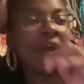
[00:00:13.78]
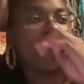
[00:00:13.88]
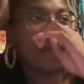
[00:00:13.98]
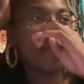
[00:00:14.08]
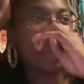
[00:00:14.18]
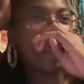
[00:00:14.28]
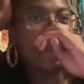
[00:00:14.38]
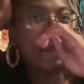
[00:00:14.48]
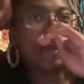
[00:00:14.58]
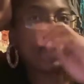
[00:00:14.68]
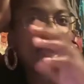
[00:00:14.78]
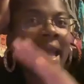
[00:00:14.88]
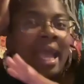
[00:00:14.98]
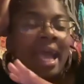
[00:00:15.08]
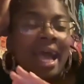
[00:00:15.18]
But
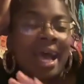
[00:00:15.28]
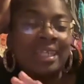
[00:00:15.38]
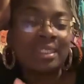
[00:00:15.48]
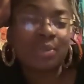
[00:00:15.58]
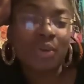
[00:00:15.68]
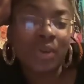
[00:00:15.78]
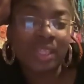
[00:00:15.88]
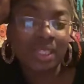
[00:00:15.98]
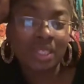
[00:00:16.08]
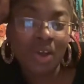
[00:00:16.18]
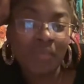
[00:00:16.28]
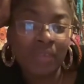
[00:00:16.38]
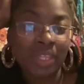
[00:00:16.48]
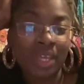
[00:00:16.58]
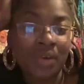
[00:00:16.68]
I just recorded this whole
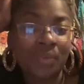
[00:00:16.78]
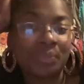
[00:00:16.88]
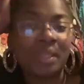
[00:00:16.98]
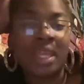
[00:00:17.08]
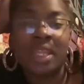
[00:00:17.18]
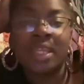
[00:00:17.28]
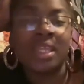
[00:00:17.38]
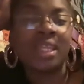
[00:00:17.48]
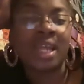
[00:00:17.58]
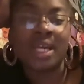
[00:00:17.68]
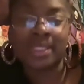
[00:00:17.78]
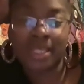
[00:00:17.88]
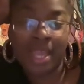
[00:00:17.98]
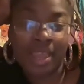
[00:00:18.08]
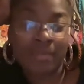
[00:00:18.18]
video and it did not
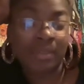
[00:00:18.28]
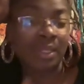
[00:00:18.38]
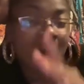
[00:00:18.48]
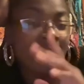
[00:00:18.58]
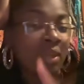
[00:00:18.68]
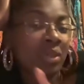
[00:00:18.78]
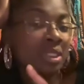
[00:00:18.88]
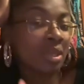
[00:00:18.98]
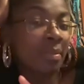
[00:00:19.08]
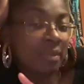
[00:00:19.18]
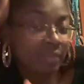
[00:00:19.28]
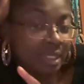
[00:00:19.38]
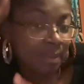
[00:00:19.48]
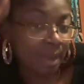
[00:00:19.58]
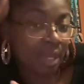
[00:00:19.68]
save, so I know this is gonna be for
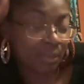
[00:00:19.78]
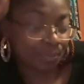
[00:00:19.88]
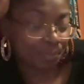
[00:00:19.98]
somebody.